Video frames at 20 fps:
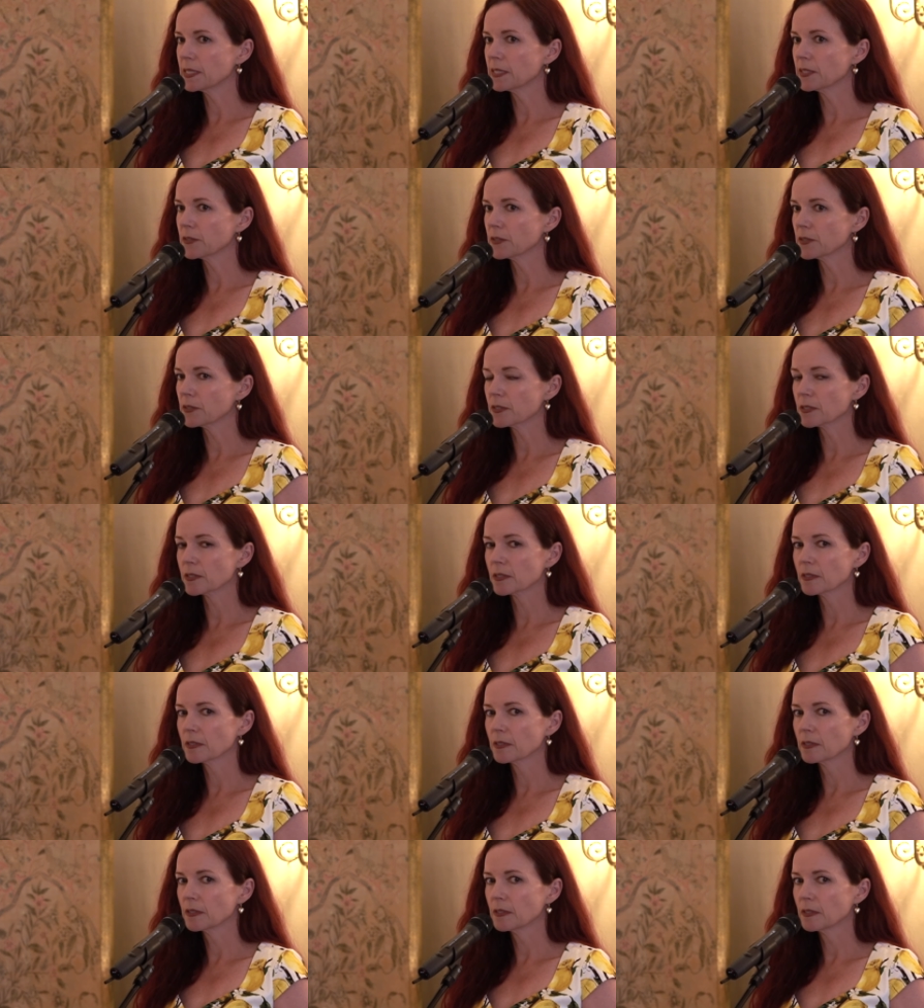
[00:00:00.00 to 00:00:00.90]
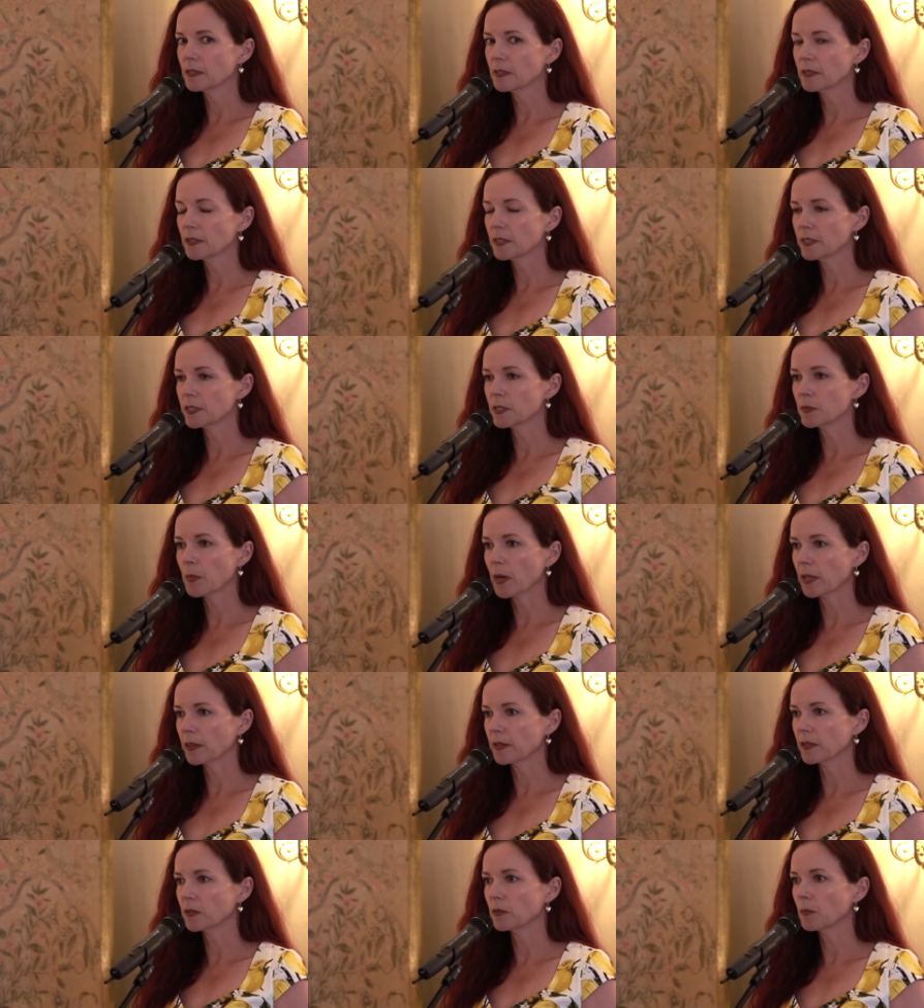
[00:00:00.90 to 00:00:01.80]
tears into my
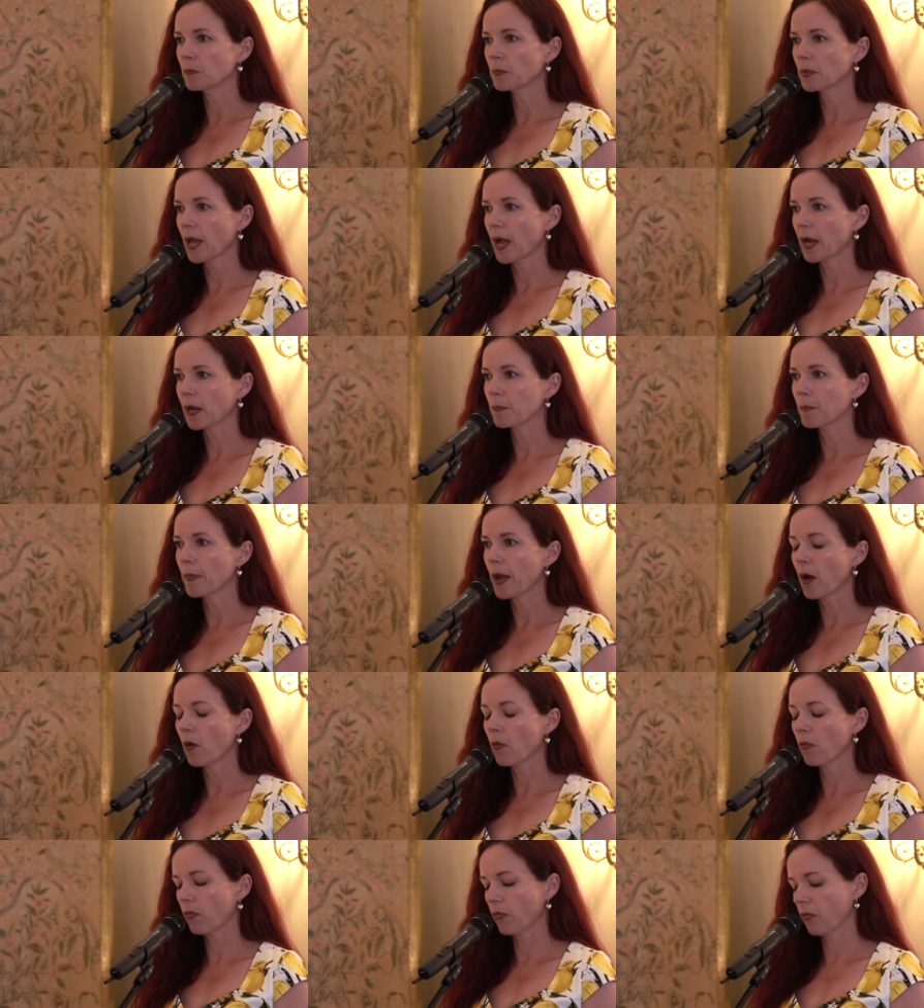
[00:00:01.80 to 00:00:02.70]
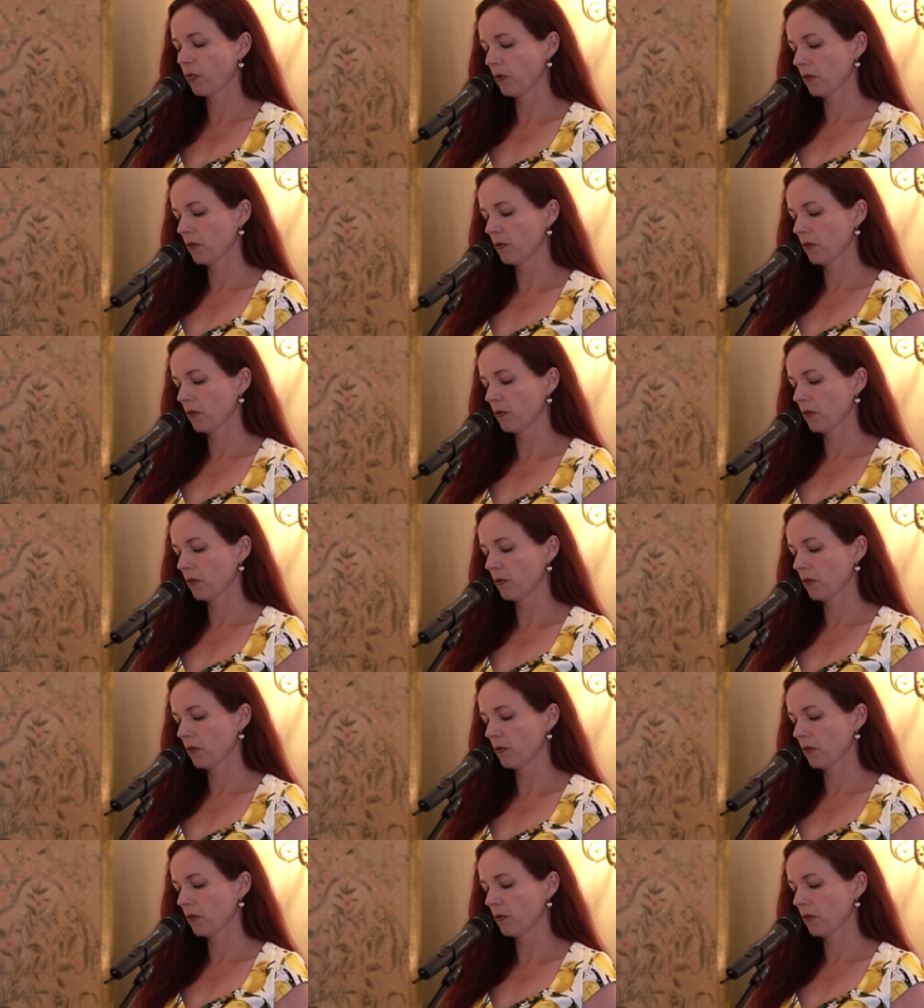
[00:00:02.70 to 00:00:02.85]
little black mouth.